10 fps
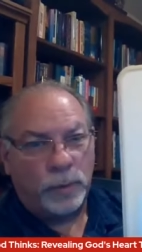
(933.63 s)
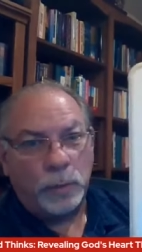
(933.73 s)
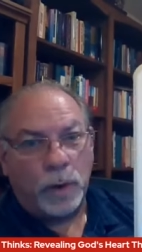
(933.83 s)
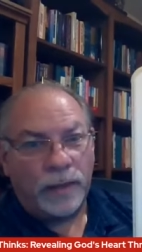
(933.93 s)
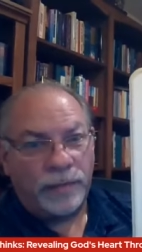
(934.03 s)
We
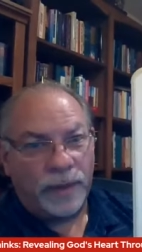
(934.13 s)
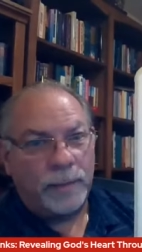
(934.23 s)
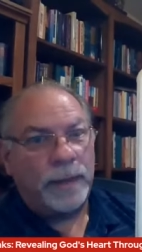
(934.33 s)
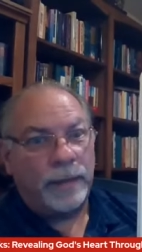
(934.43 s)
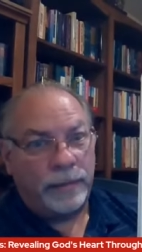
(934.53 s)
want
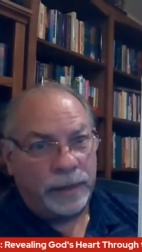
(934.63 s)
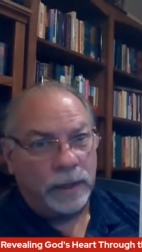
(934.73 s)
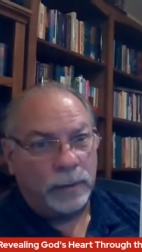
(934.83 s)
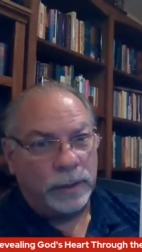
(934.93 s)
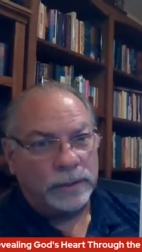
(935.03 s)
them, and they
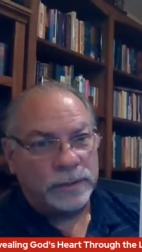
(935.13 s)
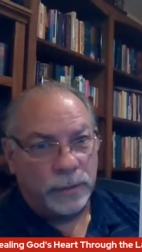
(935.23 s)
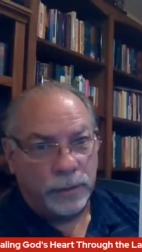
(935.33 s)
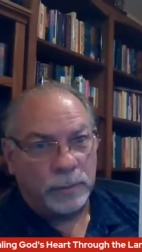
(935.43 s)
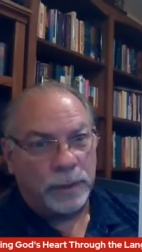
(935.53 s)
know it.
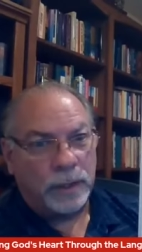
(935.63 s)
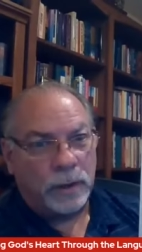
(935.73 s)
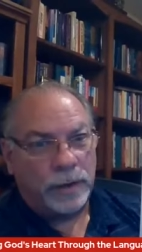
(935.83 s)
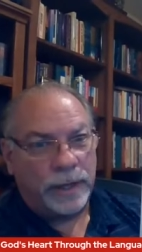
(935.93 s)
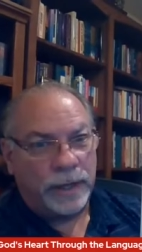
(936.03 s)
So they're going to play
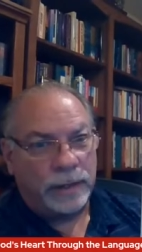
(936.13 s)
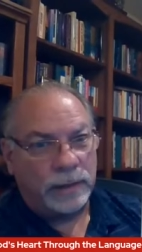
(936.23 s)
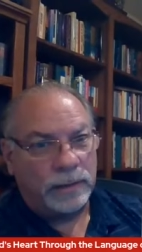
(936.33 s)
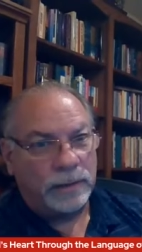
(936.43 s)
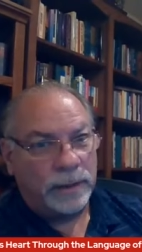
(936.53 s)
hard to get,
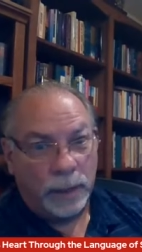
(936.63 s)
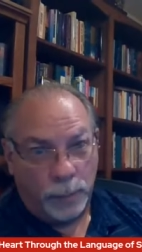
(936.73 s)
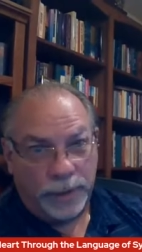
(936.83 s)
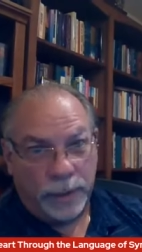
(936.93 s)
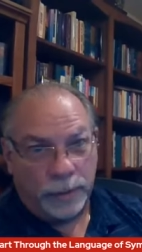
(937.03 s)

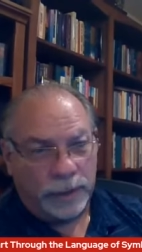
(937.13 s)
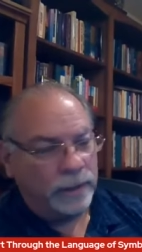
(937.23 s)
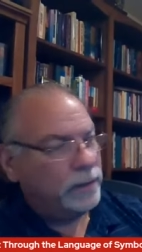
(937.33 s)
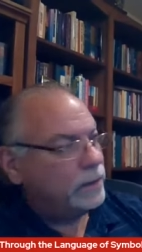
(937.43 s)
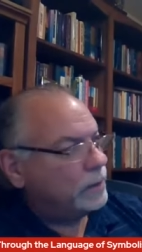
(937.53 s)
and we know it.
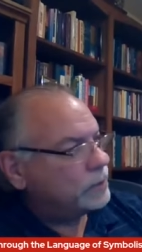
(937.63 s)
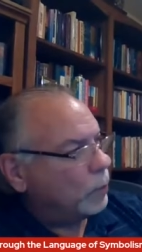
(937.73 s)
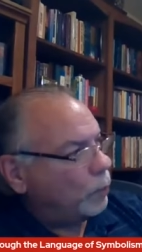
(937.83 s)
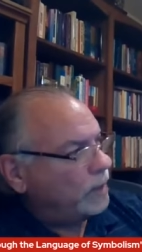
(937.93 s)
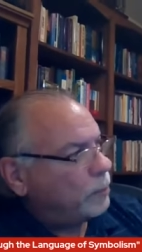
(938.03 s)

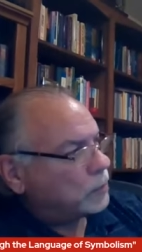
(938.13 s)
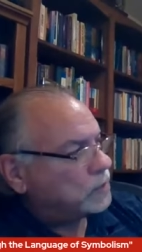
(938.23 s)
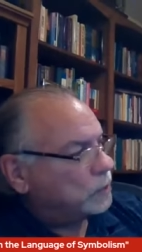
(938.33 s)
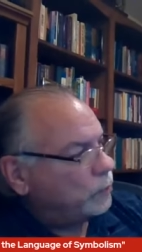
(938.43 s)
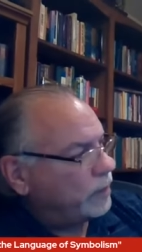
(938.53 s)
So we
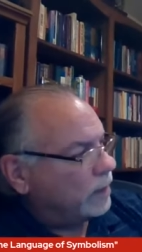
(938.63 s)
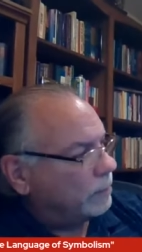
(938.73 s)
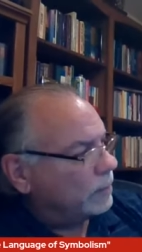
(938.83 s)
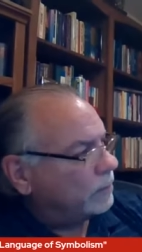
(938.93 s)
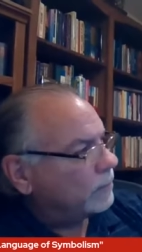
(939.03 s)
pursue
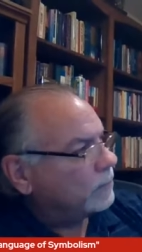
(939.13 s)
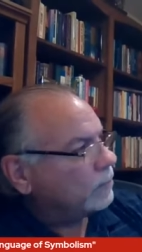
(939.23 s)
them.